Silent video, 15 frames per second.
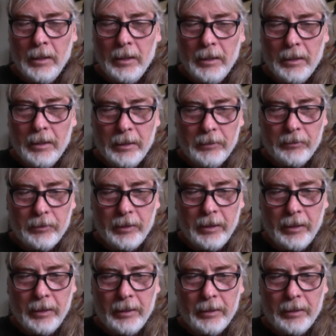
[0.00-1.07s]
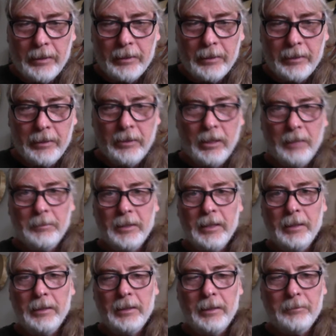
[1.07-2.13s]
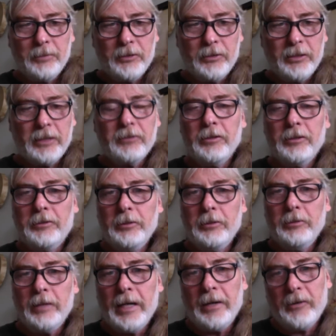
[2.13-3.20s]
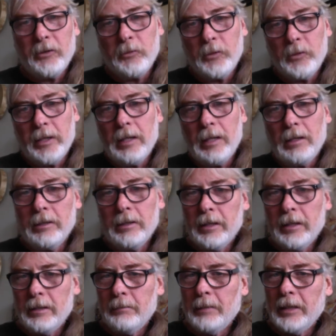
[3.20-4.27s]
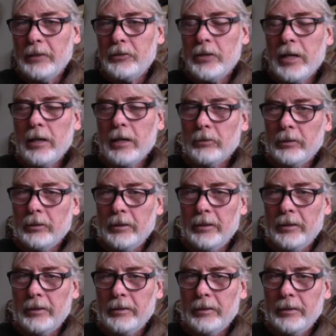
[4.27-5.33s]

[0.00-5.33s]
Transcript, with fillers: It's uh, you know I'm I'm 62 now, and when I look at my childhood,